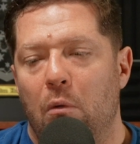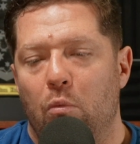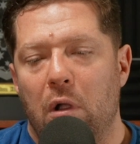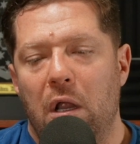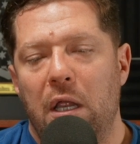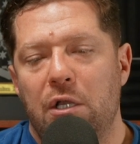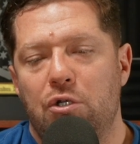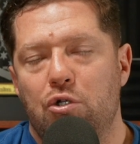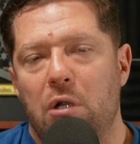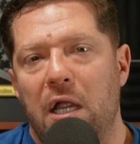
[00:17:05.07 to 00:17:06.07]
really
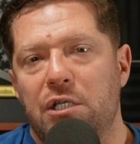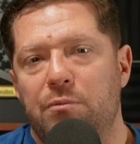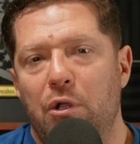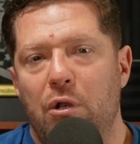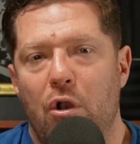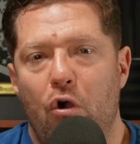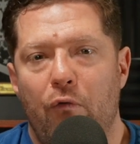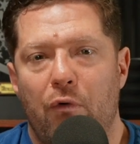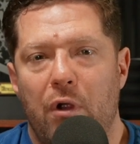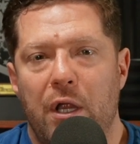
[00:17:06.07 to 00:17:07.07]
transmuted
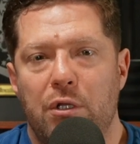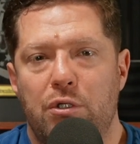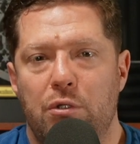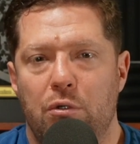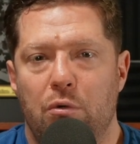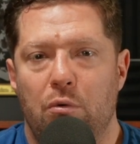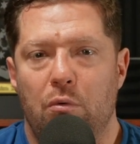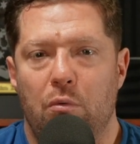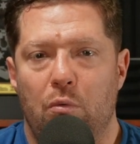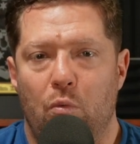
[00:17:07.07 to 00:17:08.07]
over into
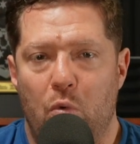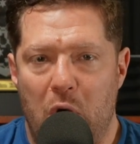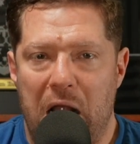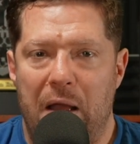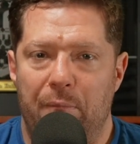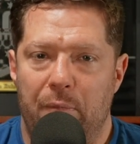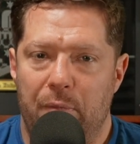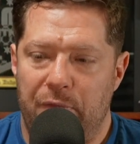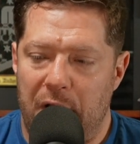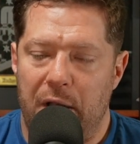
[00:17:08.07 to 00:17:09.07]
what I'm
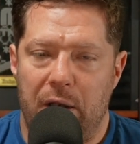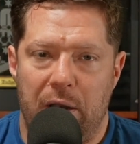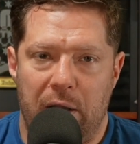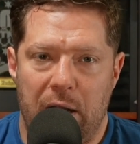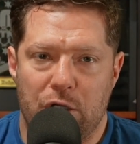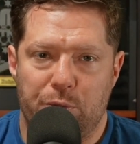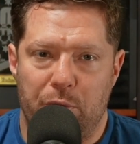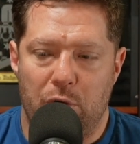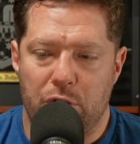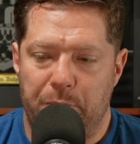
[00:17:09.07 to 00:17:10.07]
done in the
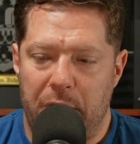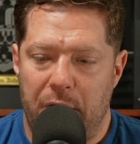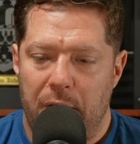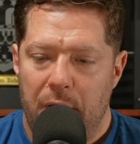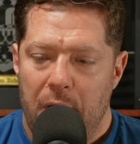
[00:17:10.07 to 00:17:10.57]
entrepreneur spirit.